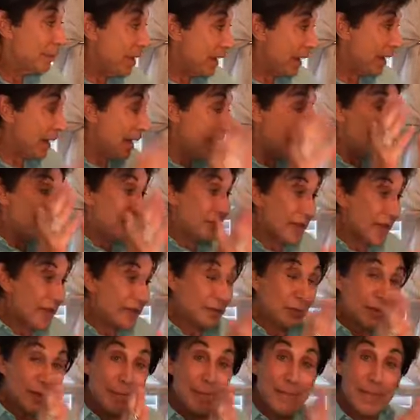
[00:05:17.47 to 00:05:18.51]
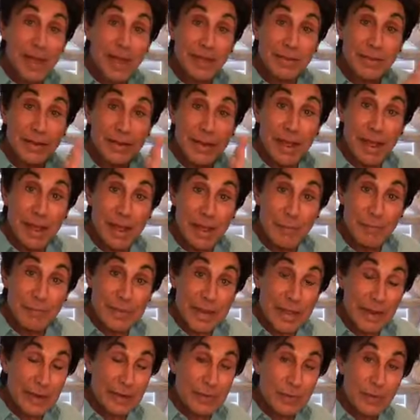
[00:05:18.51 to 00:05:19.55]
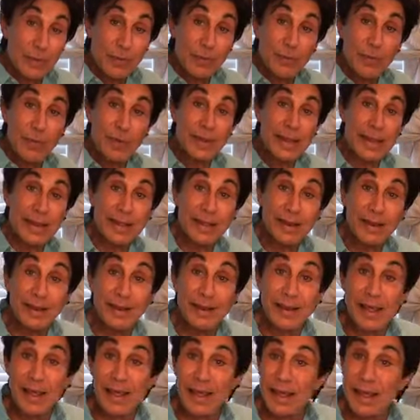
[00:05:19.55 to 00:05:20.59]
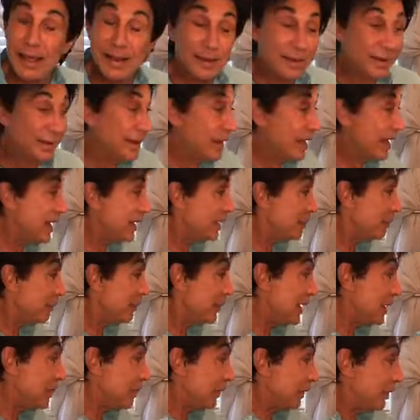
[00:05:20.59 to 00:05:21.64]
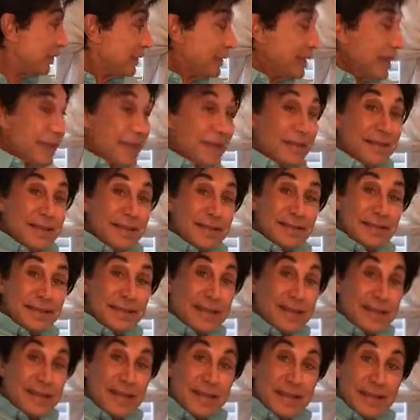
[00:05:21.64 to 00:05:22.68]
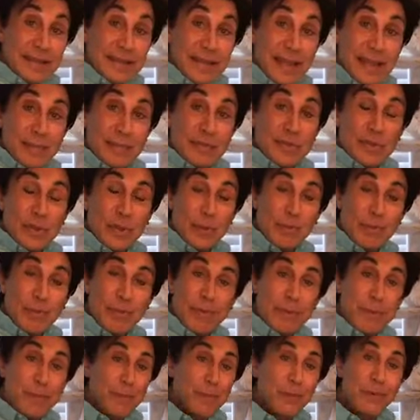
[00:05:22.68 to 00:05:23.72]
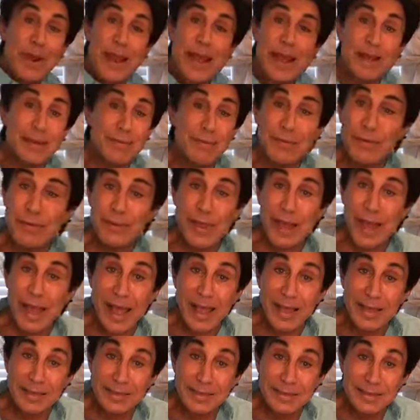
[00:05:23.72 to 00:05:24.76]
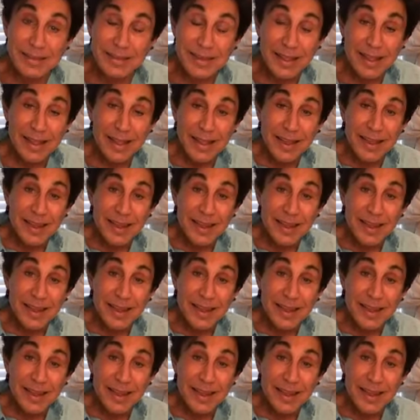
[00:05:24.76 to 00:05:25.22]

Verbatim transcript: But I've got to remind you now, I'm telling you, we're getting a lot, lot of people are getting these CDs. I'm so proud of you guys.